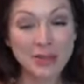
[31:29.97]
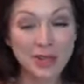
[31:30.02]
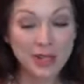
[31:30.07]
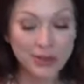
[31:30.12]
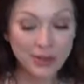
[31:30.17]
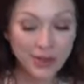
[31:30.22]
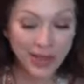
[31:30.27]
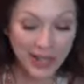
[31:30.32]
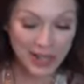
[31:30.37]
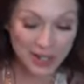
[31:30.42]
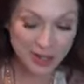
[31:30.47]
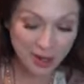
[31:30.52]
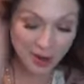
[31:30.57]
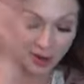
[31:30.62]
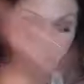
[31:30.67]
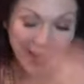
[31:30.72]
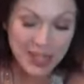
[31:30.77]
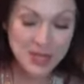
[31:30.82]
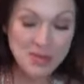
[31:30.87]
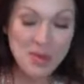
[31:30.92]
Many of you guys
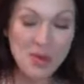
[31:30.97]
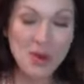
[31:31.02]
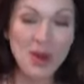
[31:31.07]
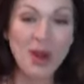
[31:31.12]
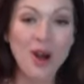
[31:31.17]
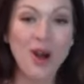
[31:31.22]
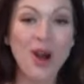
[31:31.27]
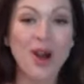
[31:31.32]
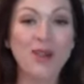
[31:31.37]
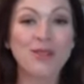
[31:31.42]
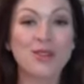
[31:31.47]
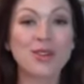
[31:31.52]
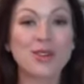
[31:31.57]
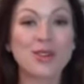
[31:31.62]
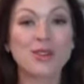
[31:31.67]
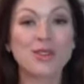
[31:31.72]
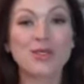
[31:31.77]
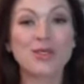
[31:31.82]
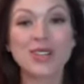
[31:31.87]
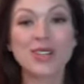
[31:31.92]
know I spoke at Harvard
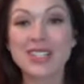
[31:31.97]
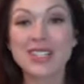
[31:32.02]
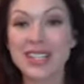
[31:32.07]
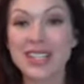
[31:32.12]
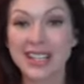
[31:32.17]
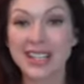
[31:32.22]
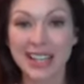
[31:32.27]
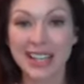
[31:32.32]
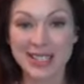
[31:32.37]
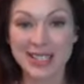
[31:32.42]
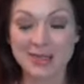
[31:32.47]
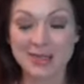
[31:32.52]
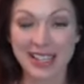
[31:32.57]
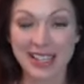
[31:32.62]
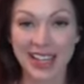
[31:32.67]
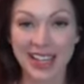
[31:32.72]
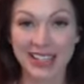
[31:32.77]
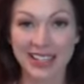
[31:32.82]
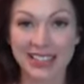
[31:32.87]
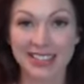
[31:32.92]
University last
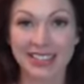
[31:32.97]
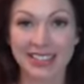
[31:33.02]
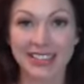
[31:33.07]
weekend.